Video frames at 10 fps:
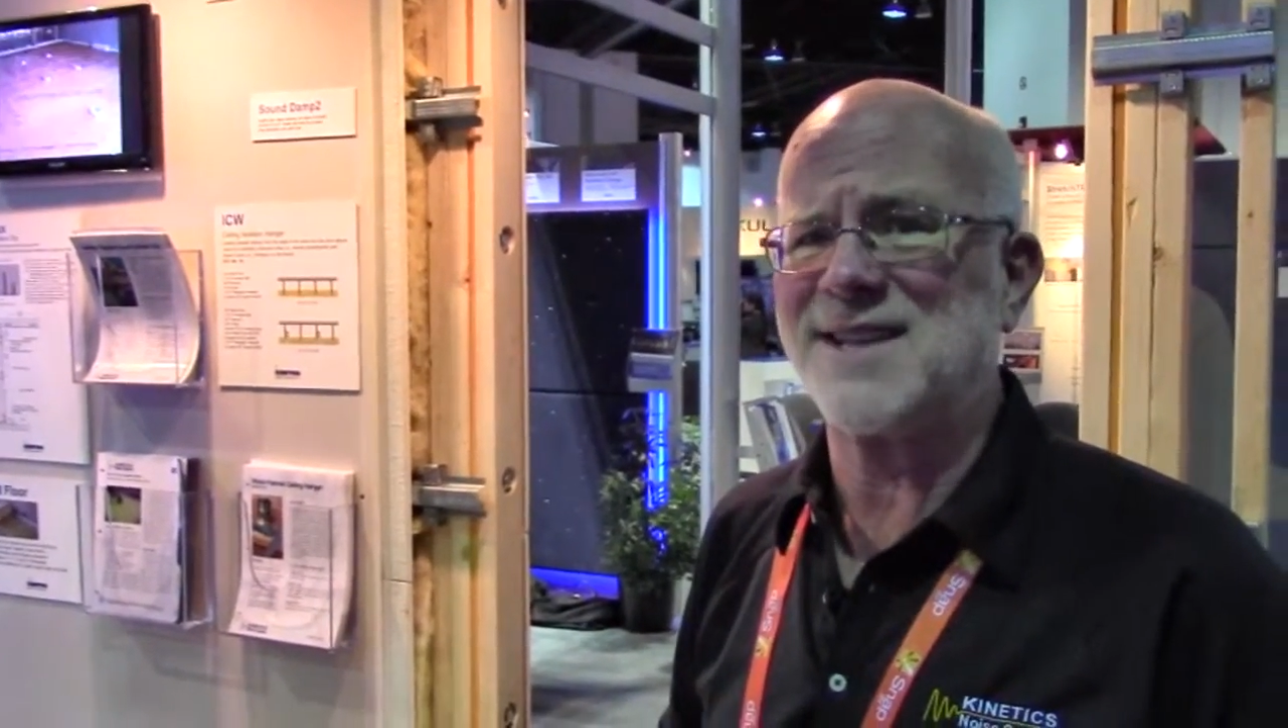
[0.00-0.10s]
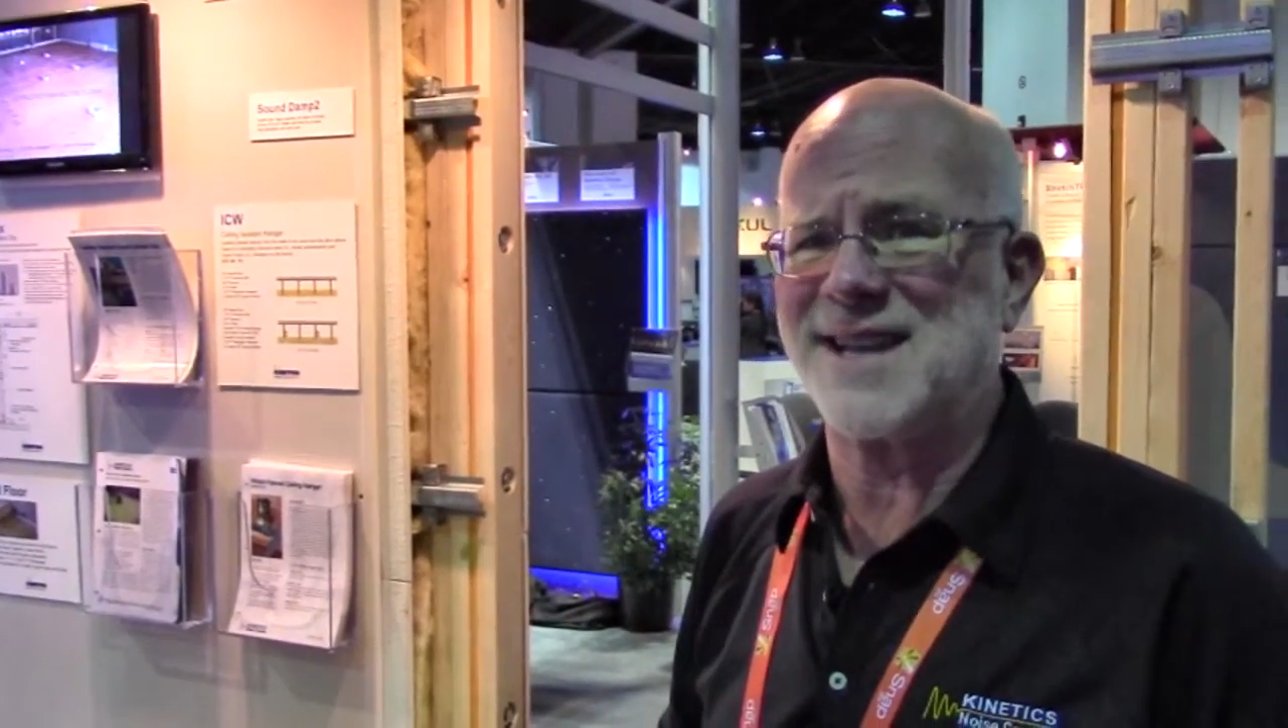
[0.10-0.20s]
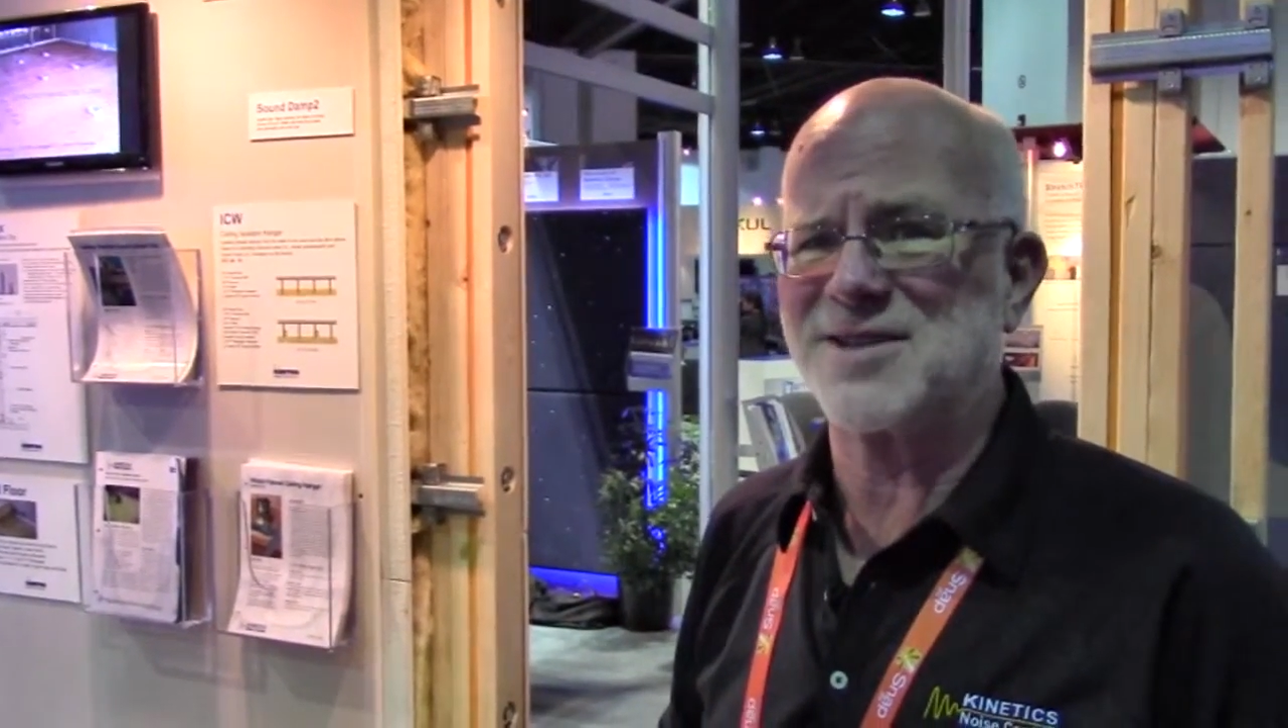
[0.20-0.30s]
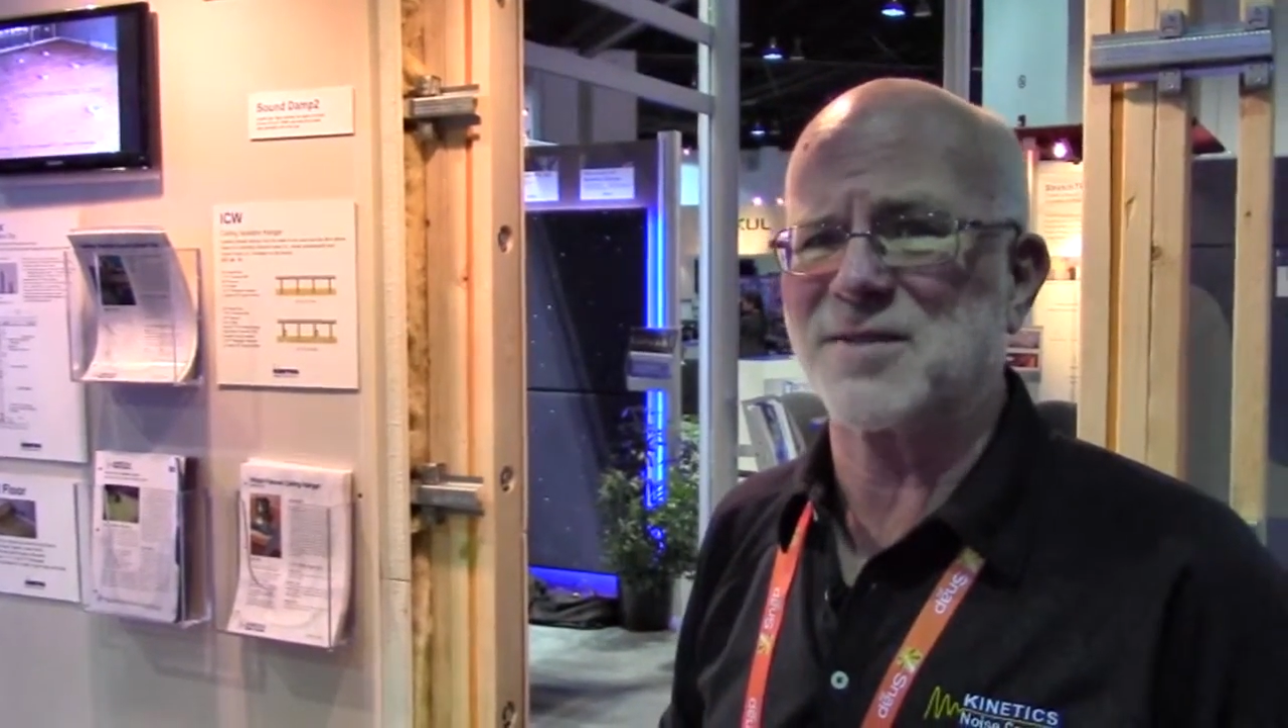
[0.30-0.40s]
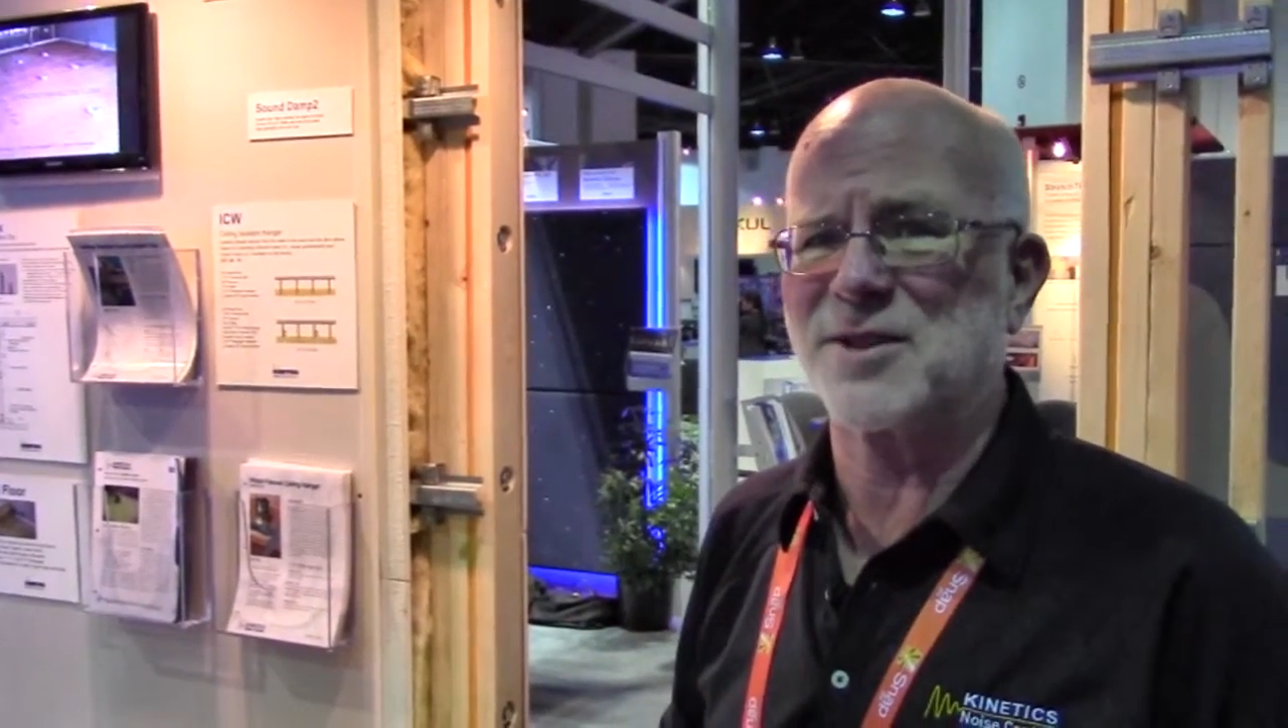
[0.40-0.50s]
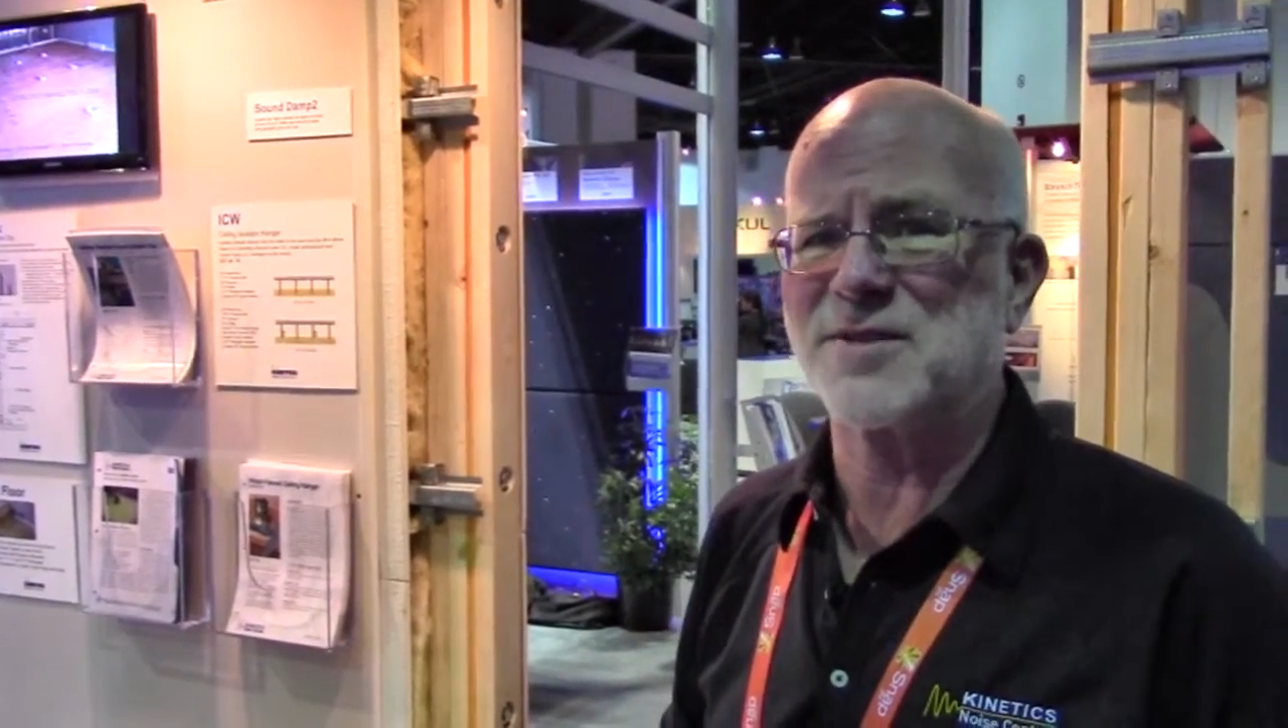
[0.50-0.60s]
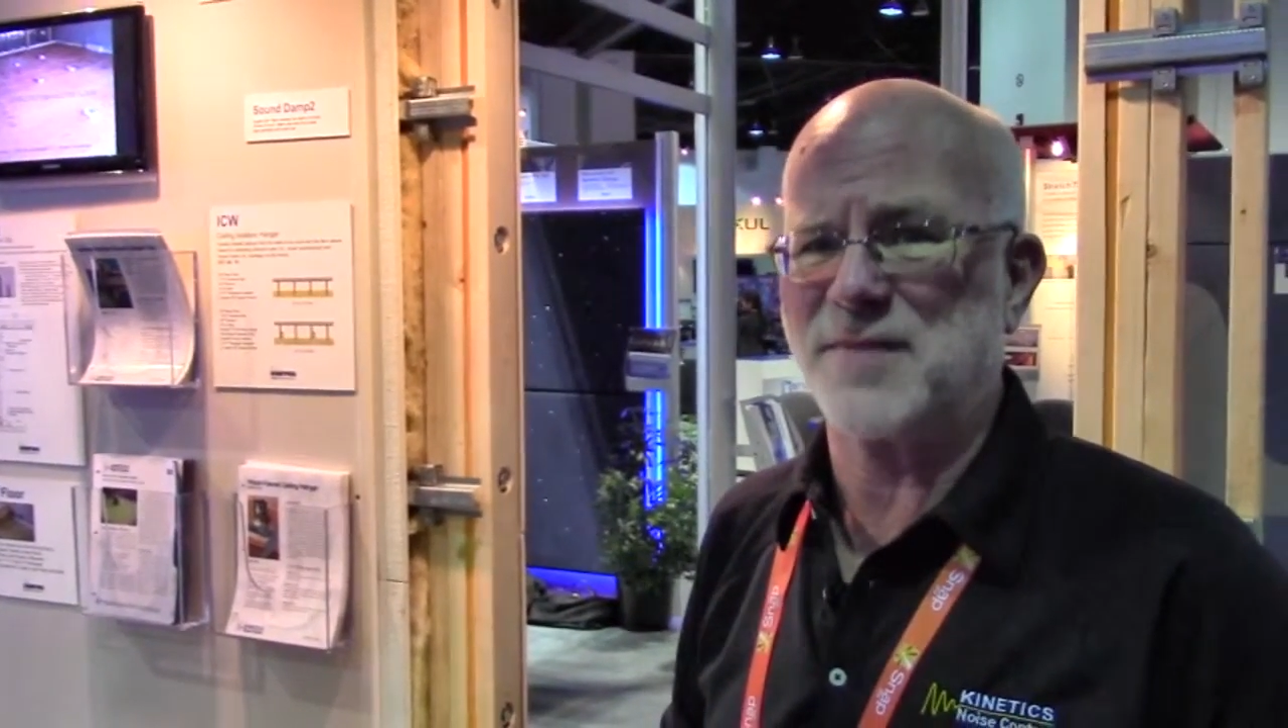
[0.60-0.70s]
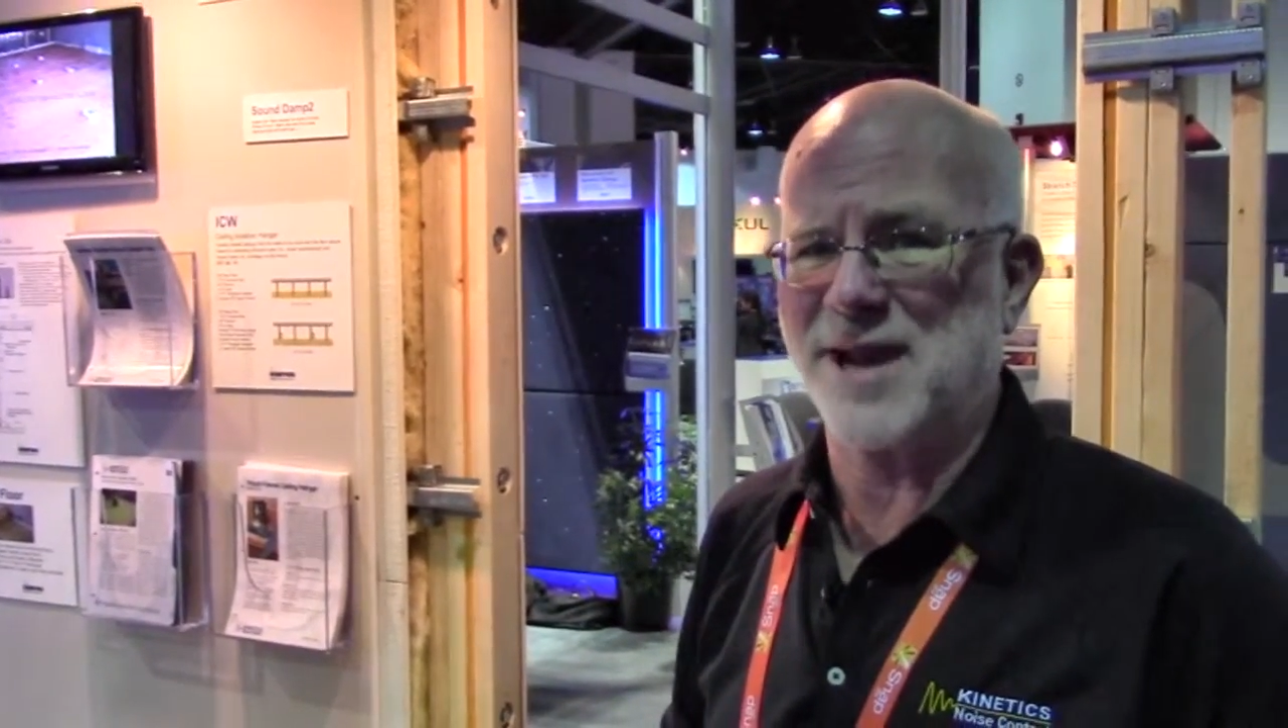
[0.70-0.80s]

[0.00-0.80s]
decibels